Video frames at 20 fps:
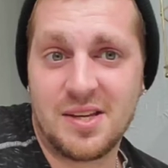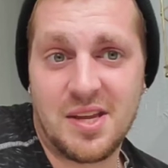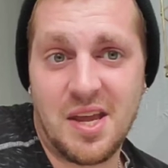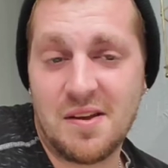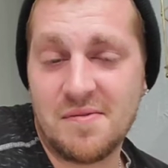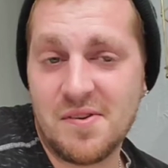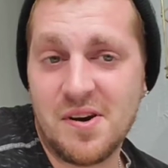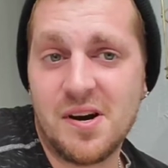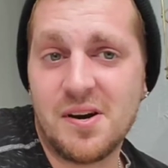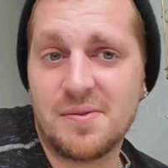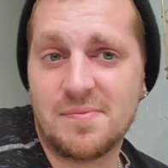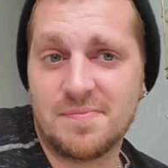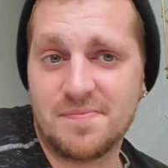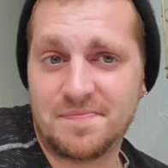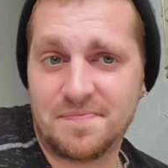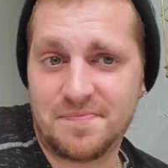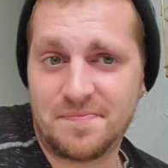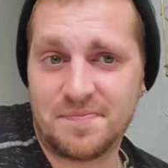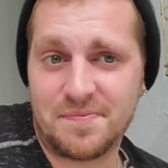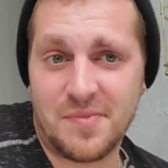Gave up.
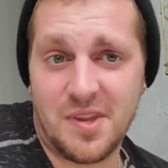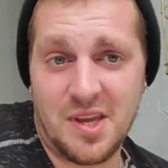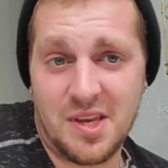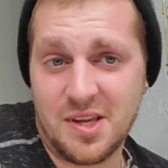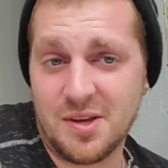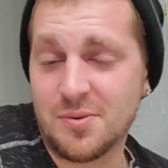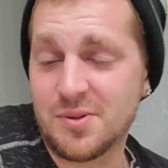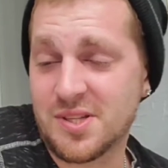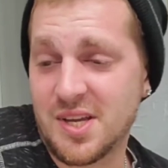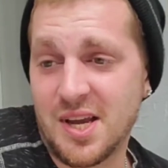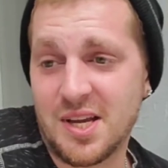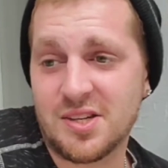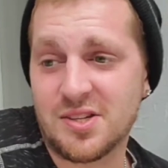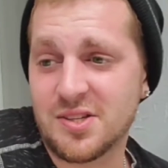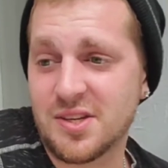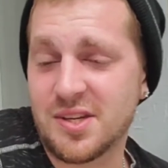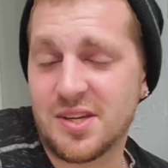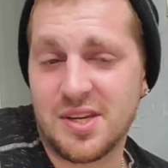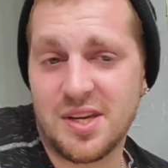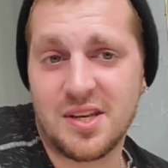And he was
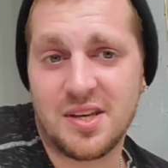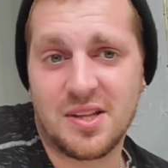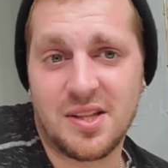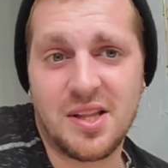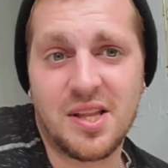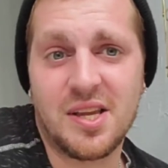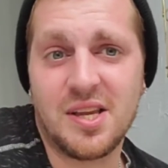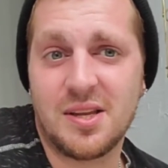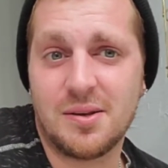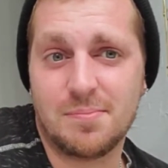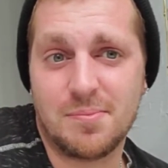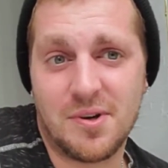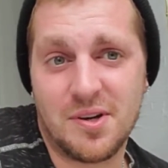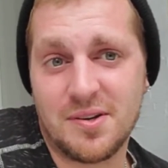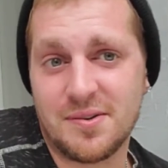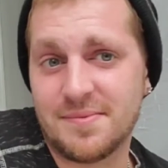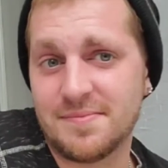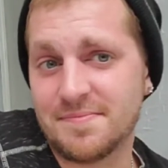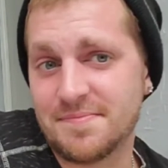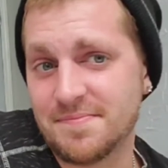actually getting clean,
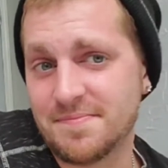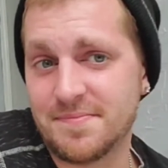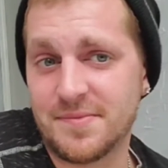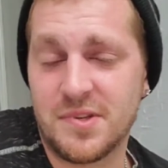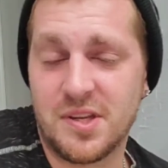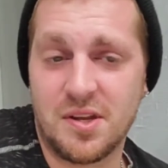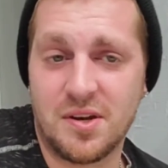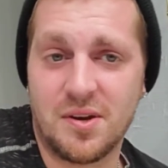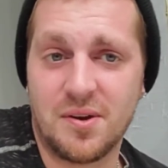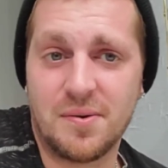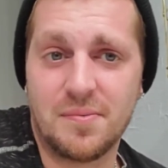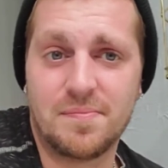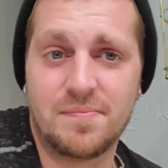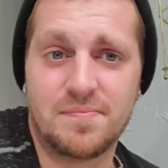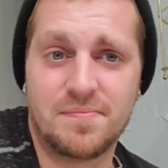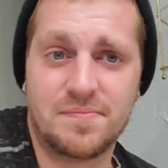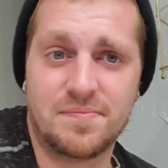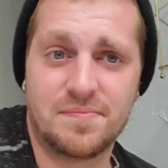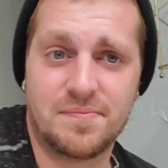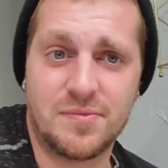but, you know,
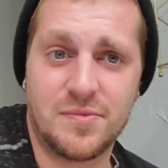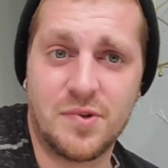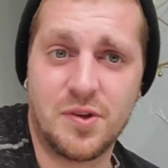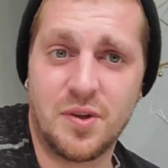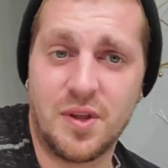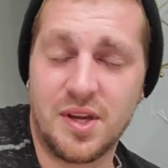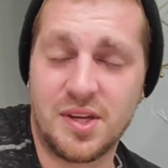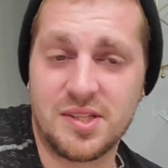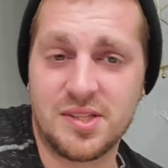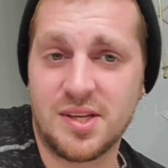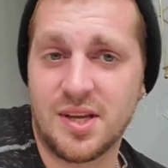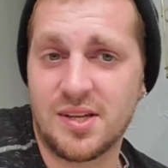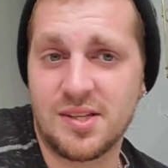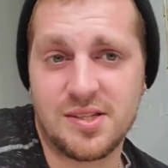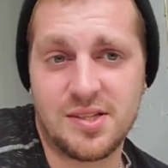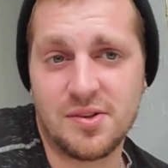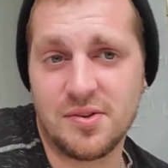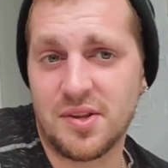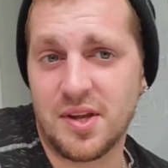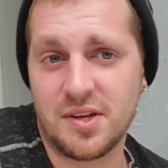to the extent
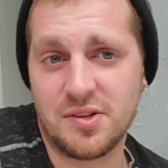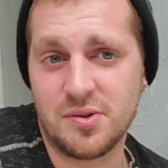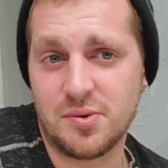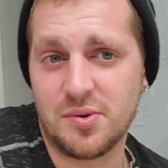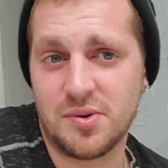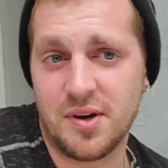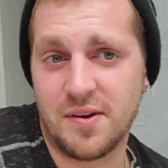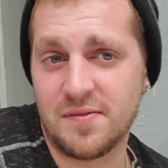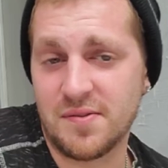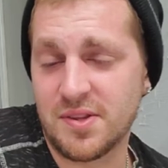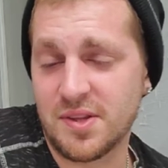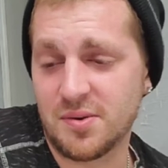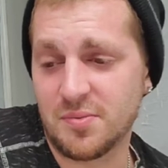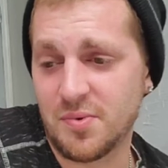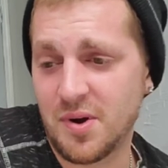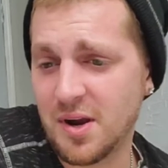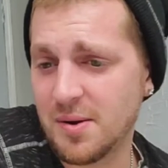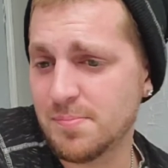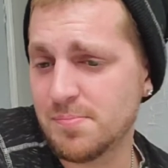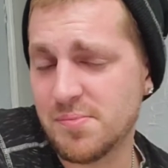still not doing everything
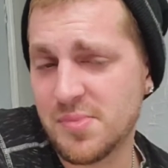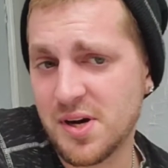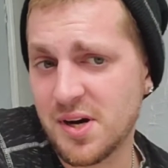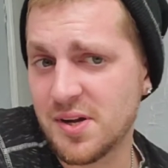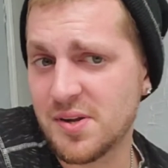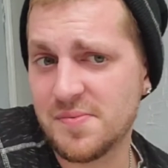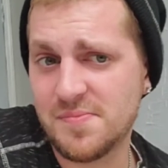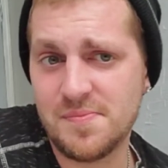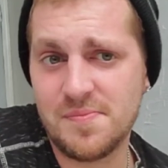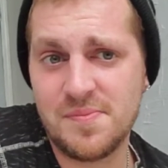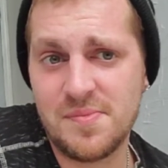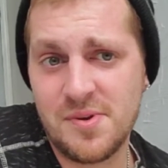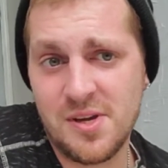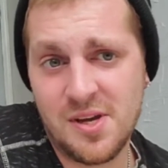right. But